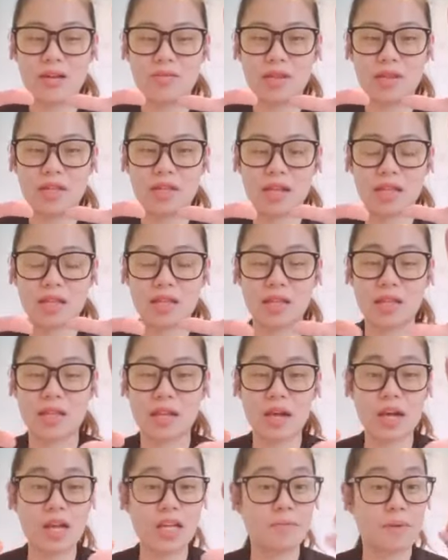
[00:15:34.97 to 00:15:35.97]
of this
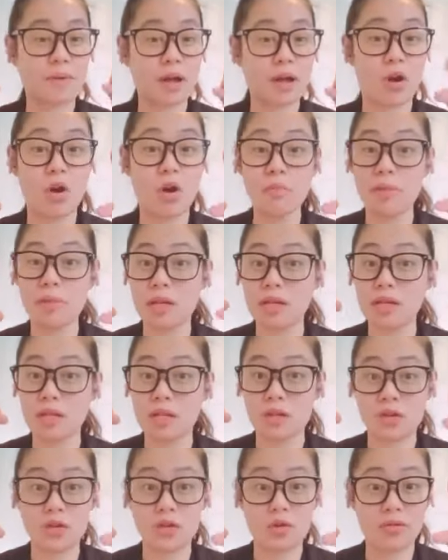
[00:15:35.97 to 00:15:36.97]
exercise, by all means,
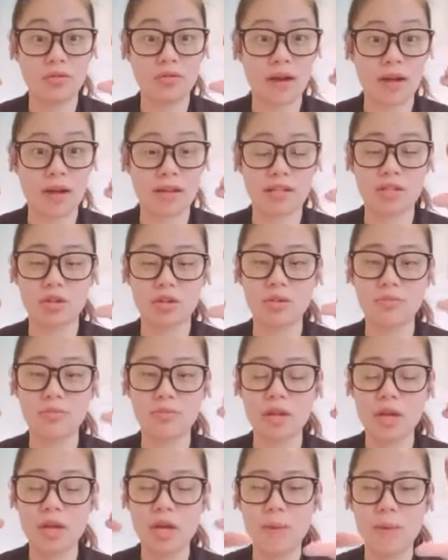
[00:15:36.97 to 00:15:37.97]
you can go
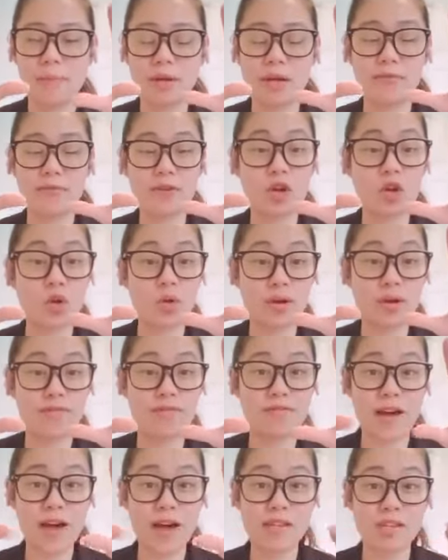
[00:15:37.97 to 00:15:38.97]
faster. But if you're going
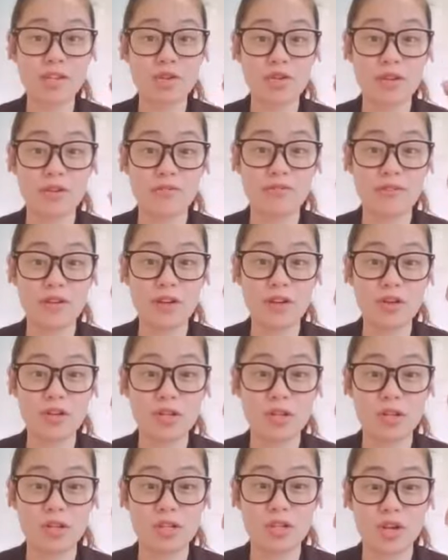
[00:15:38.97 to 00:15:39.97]
faster and your
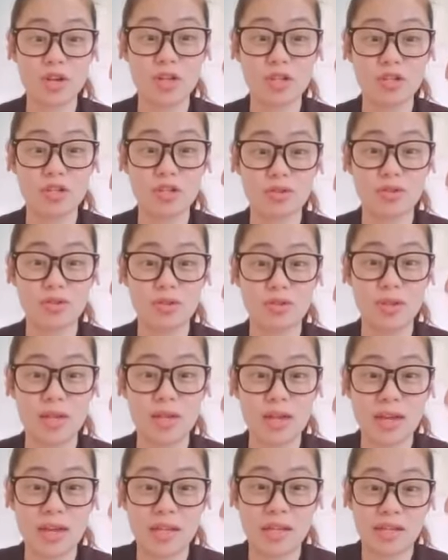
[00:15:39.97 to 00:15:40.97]
fingers are starting to do
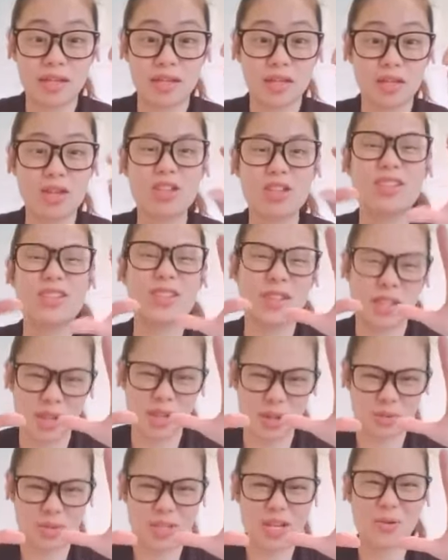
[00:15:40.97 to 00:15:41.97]
this, you need to
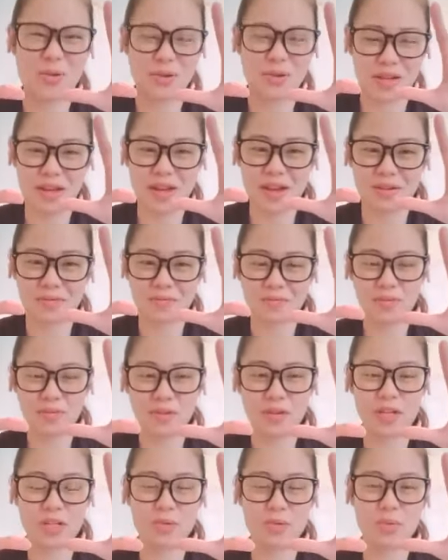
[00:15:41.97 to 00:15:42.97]
slow down again
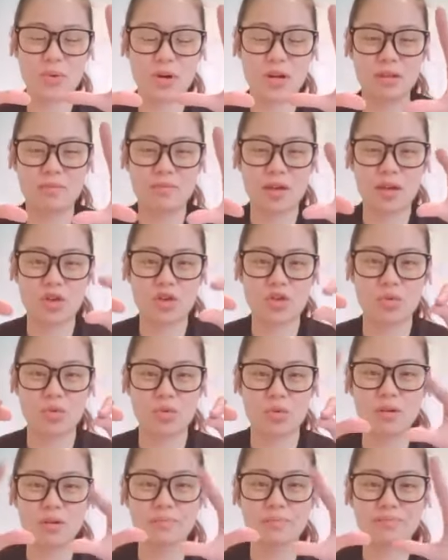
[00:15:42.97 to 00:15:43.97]
because we want to make
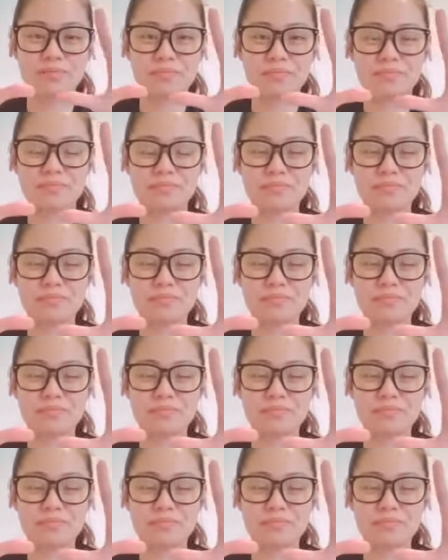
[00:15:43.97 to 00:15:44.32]
sure